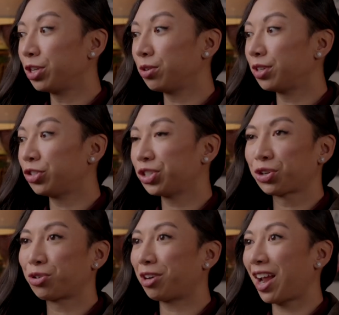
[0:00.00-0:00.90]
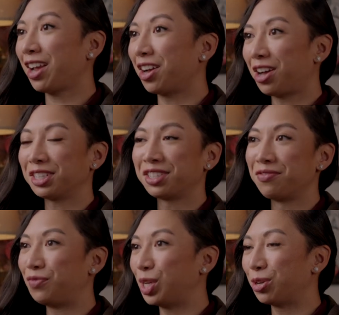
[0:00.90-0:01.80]
wanna do is just create
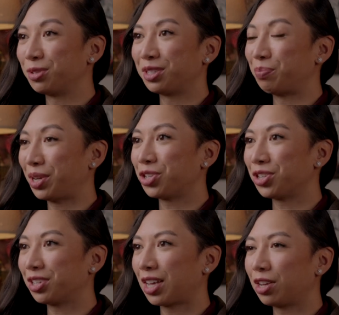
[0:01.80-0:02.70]
awesome videos and pictures.